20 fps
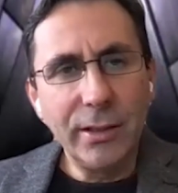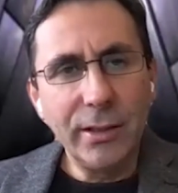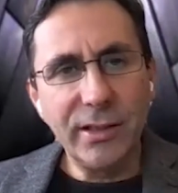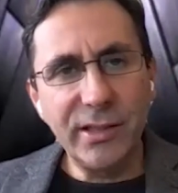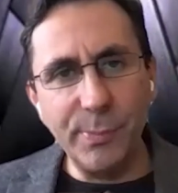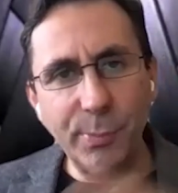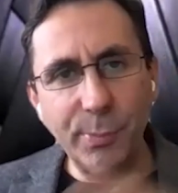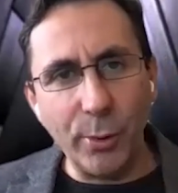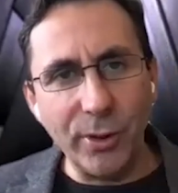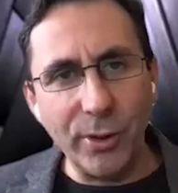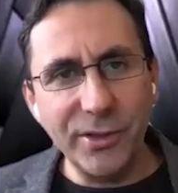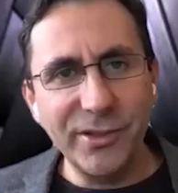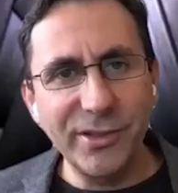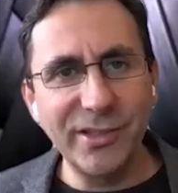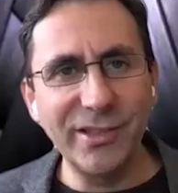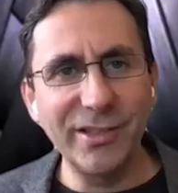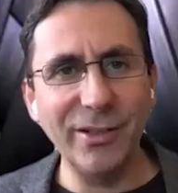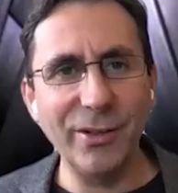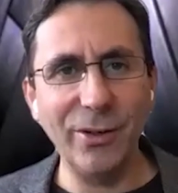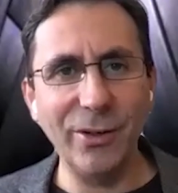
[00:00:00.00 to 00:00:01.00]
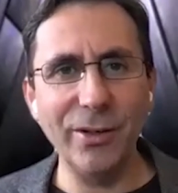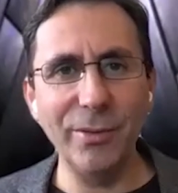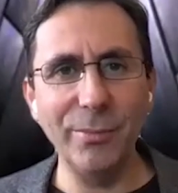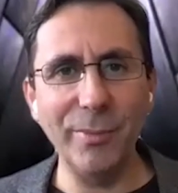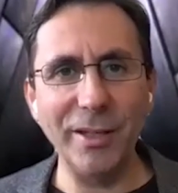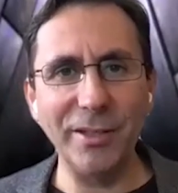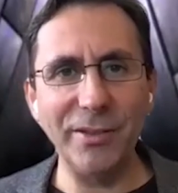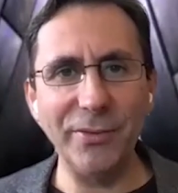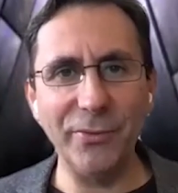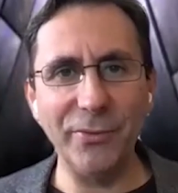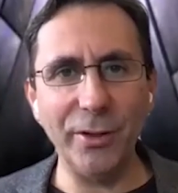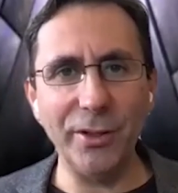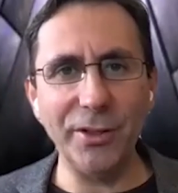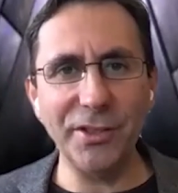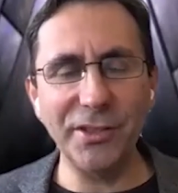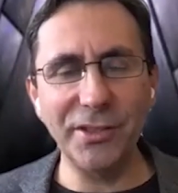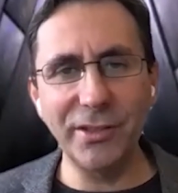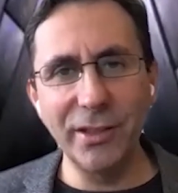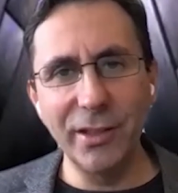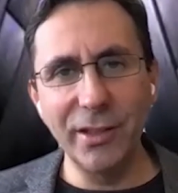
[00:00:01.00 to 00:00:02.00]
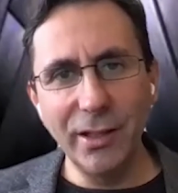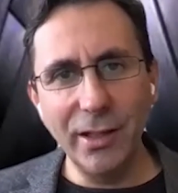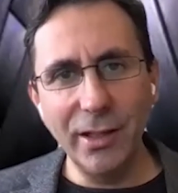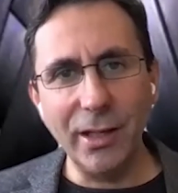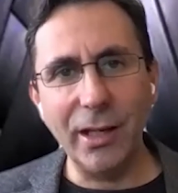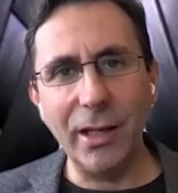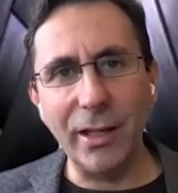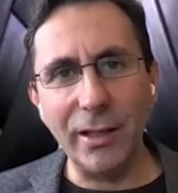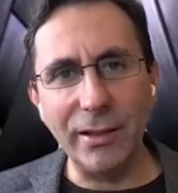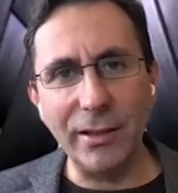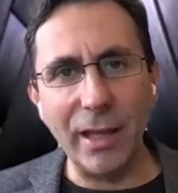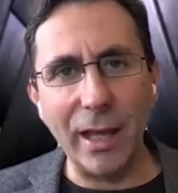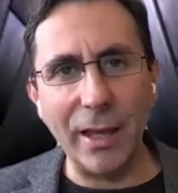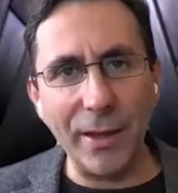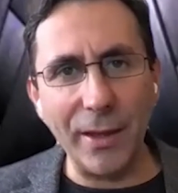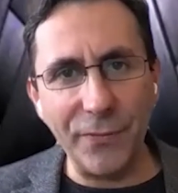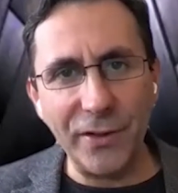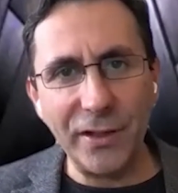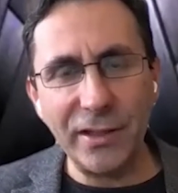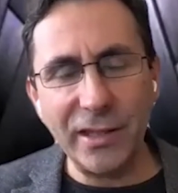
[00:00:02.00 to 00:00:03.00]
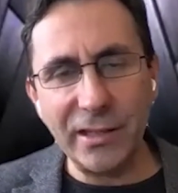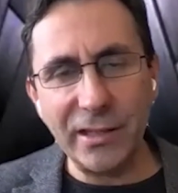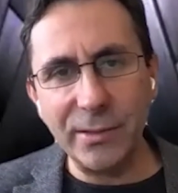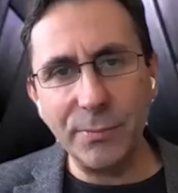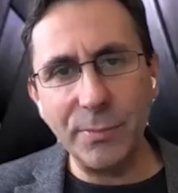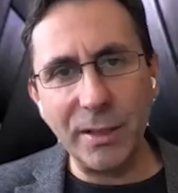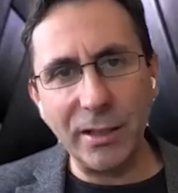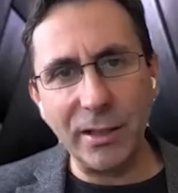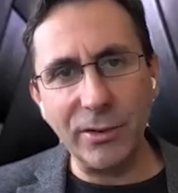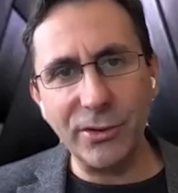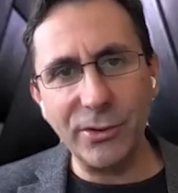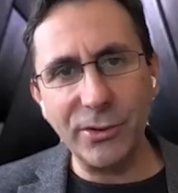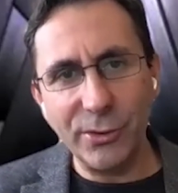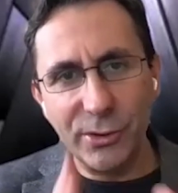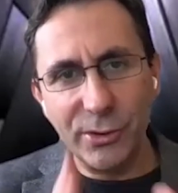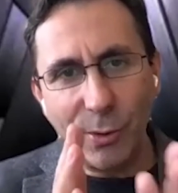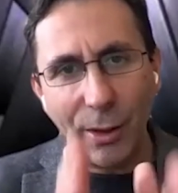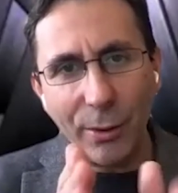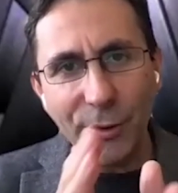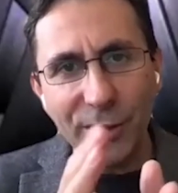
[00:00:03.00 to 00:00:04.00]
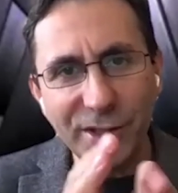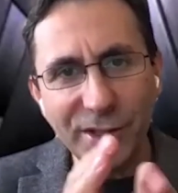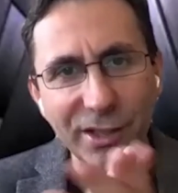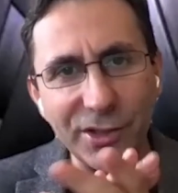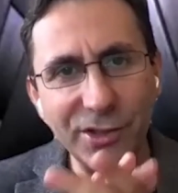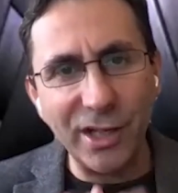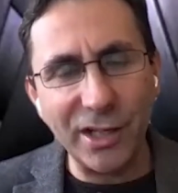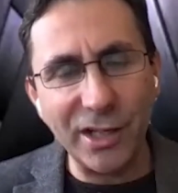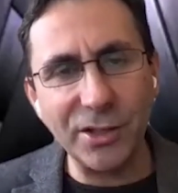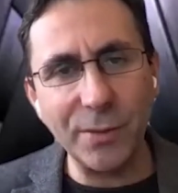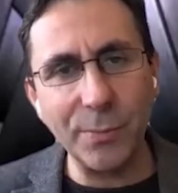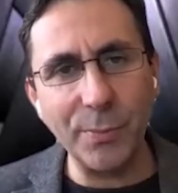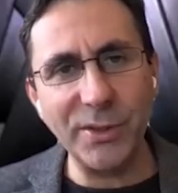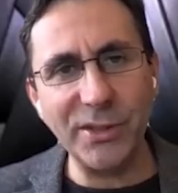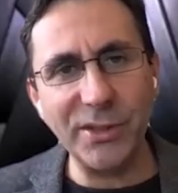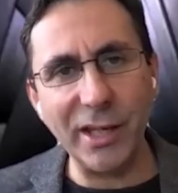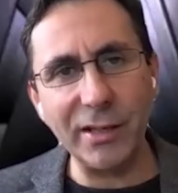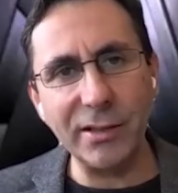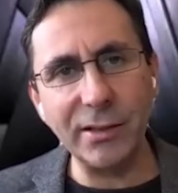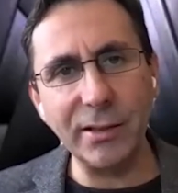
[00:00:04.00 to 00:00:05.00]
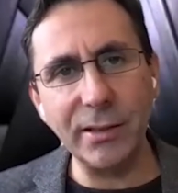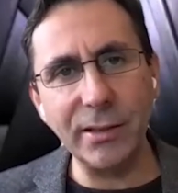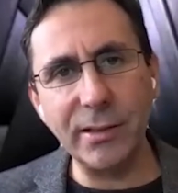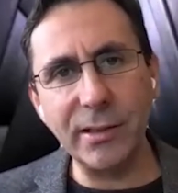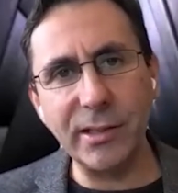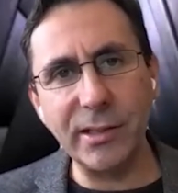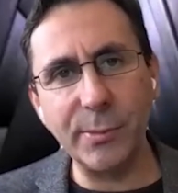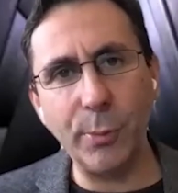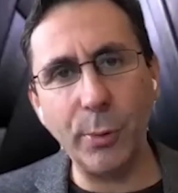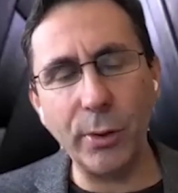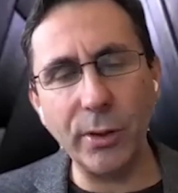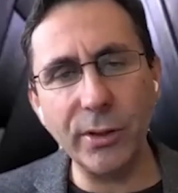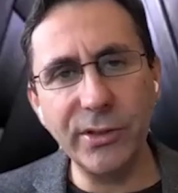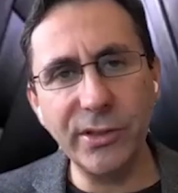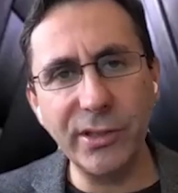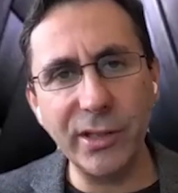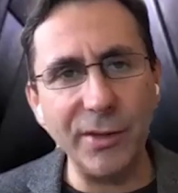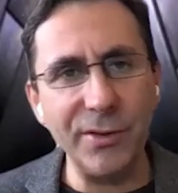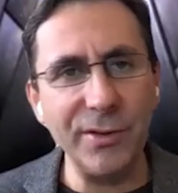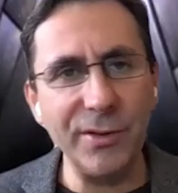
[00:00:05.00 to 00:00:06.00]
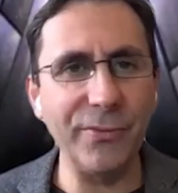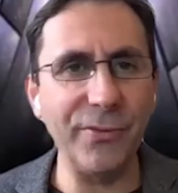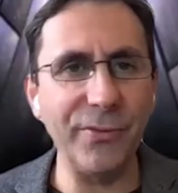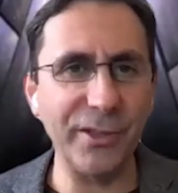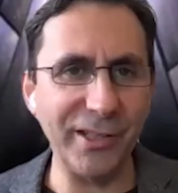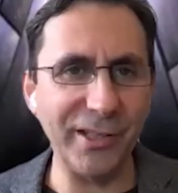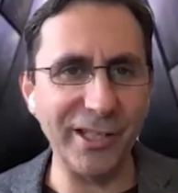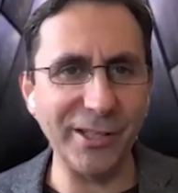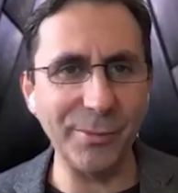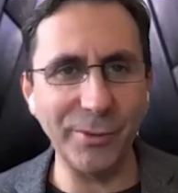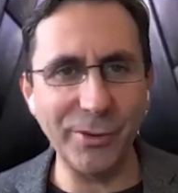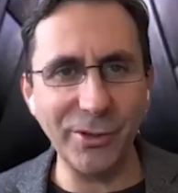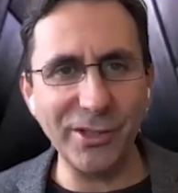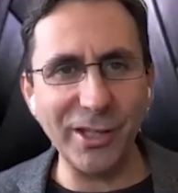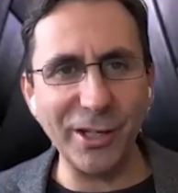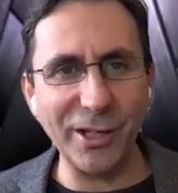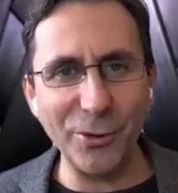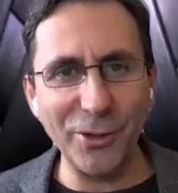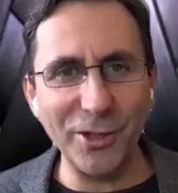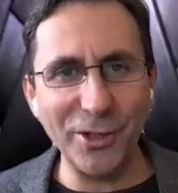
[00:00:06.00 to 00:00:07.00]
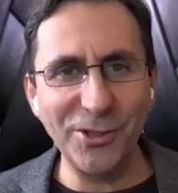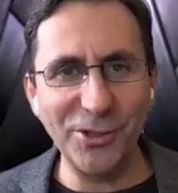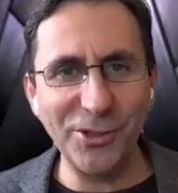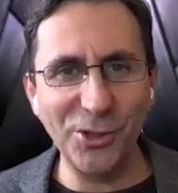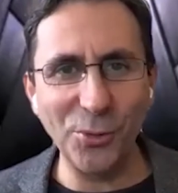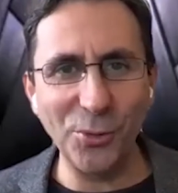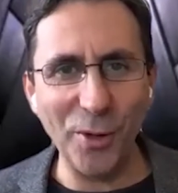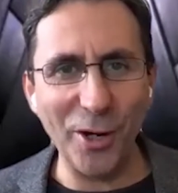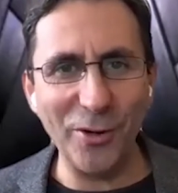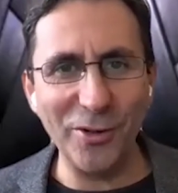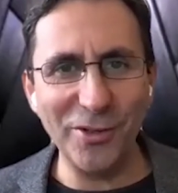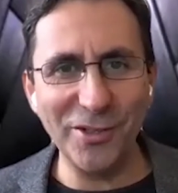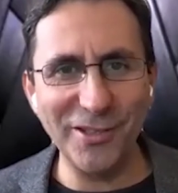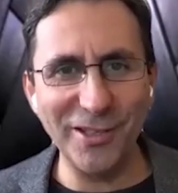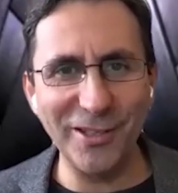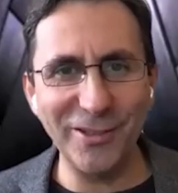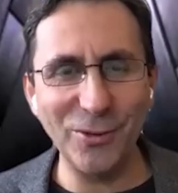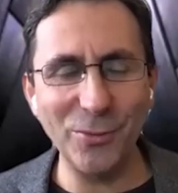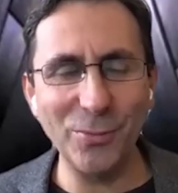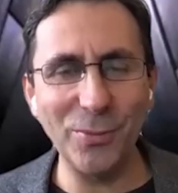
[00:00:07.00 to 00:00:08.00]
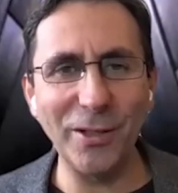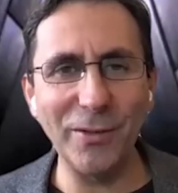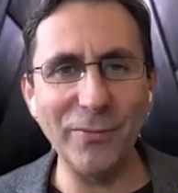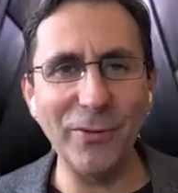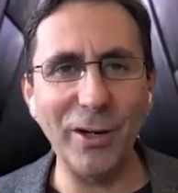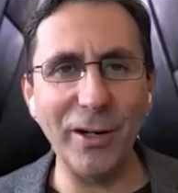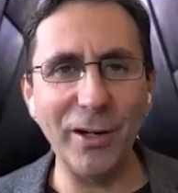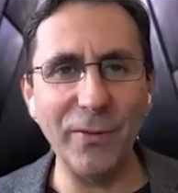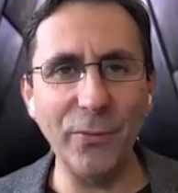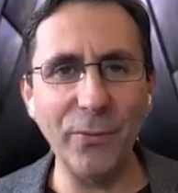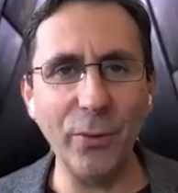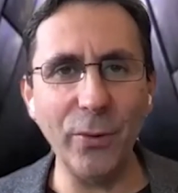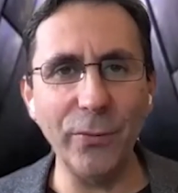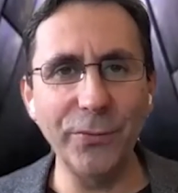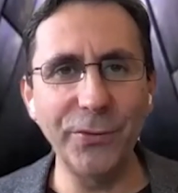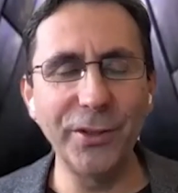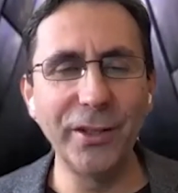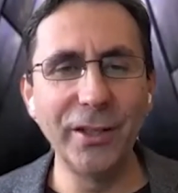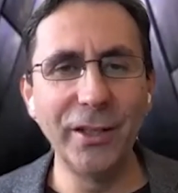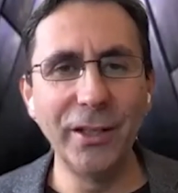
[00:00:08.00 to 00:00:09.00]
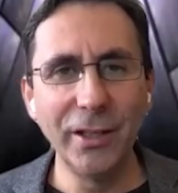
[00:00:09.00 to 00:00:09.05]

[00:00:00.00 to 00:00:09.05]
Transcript: sports on Metaverse. And I think that's a big industry. So I want to touch actually precisely the sports and the advertising, because I know that's two areas that you've been very involved.